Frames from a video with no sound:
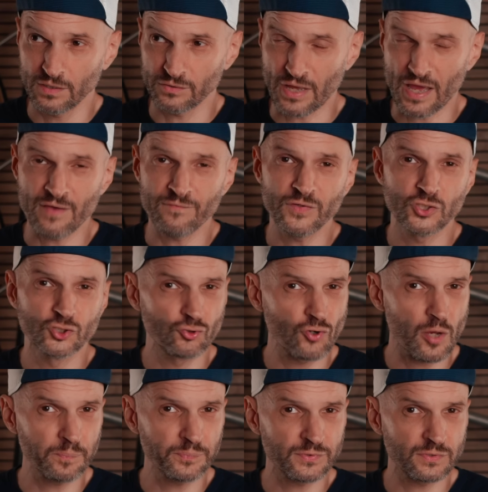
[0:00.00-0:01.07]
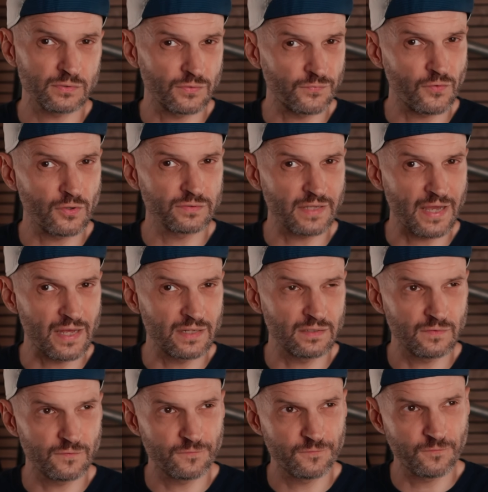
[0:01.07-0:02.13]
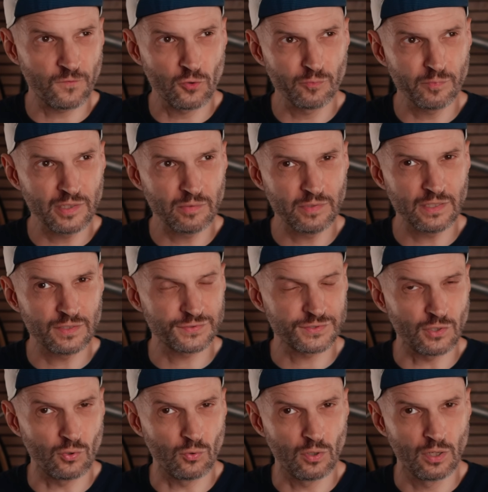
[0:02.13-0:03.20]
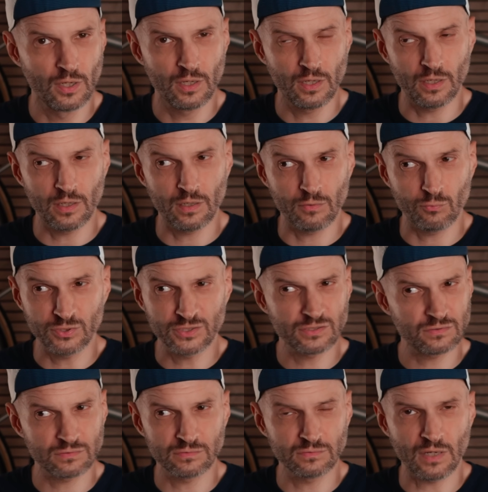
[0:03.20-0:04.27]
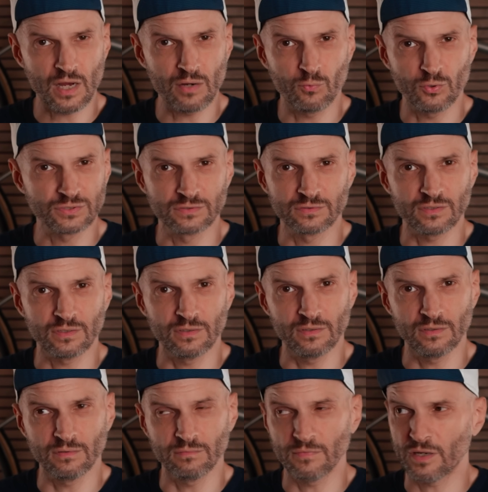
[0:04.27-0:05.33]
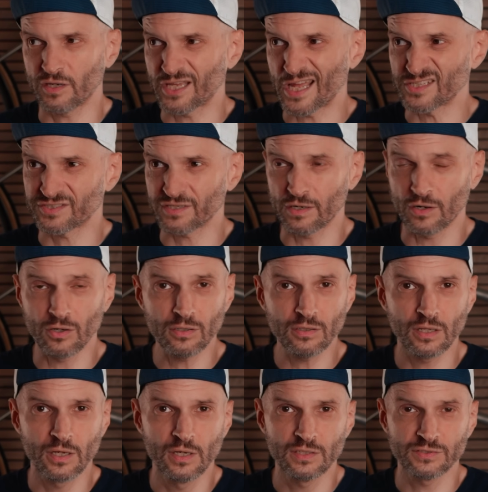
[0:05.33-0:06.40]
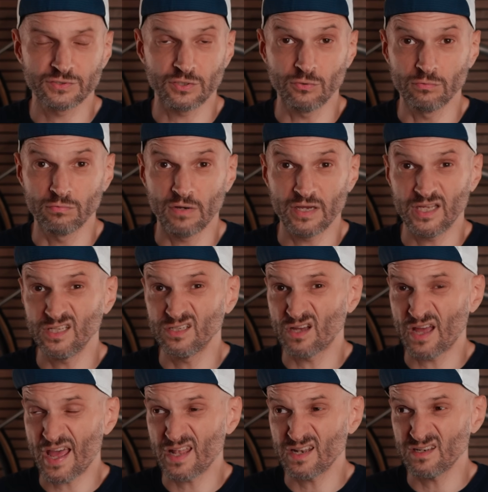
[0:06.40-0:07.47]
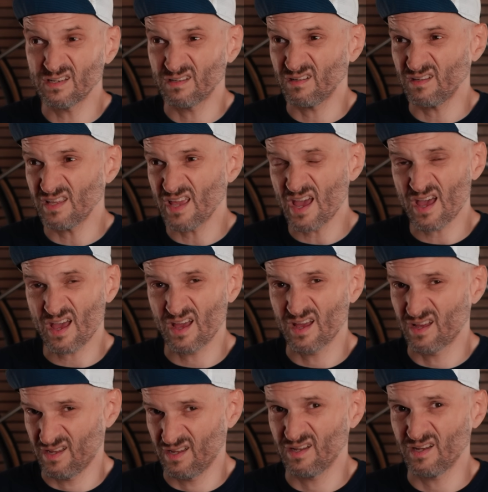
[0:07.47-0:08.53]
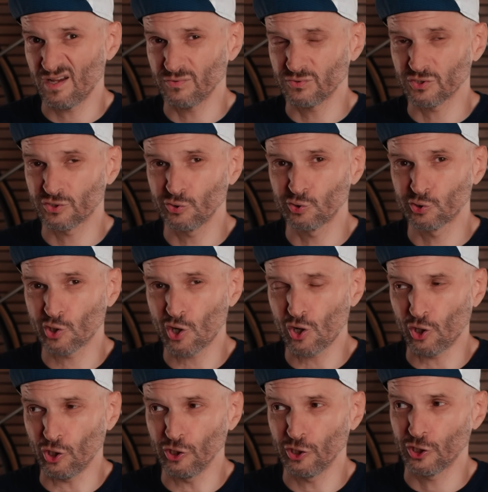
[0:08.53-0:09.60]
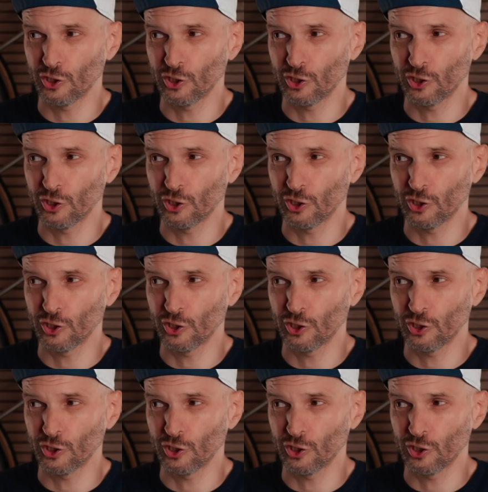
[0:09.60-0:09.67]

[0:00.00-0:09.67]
The MV dropped the front end 4 millimeters though, which I wasn't against at all, so in the end, yeah, that was a good call.